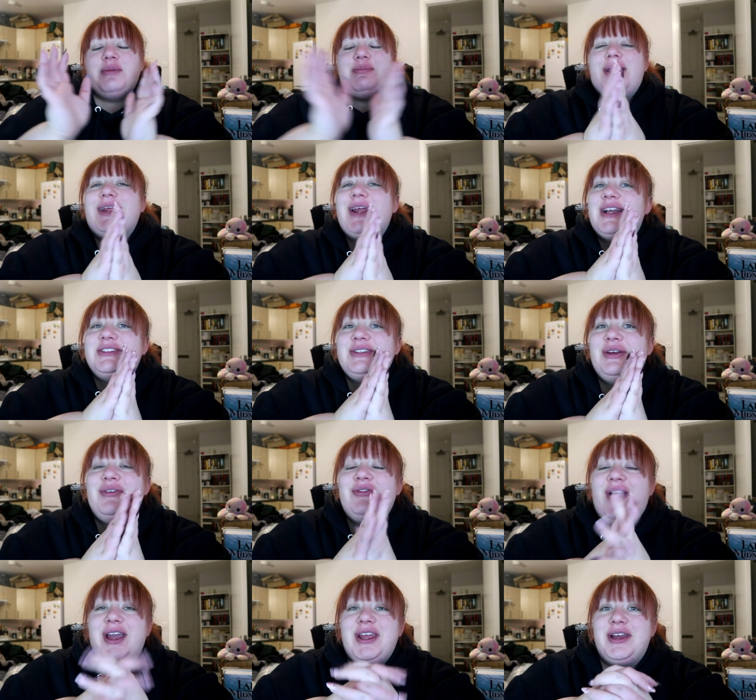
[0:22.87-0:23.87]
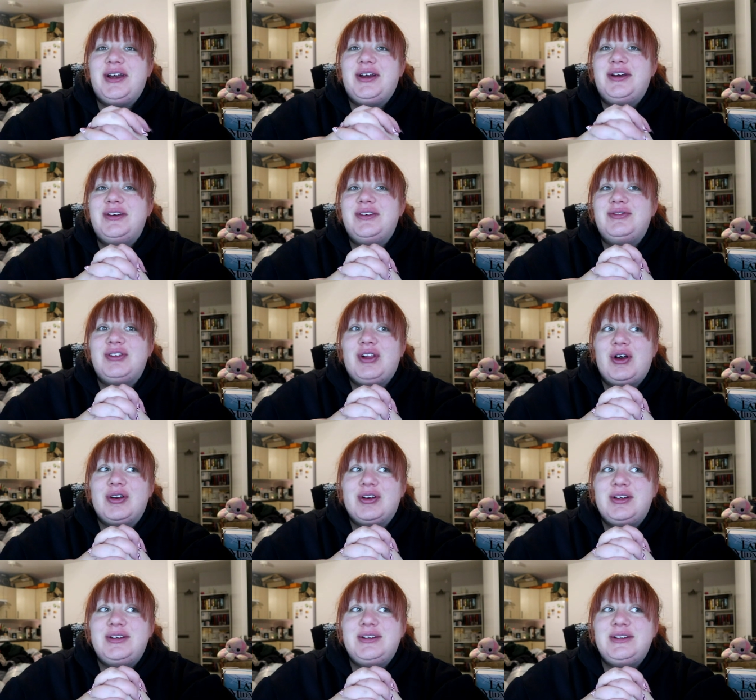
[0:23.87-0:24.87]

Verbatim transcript: my catching fire vlog.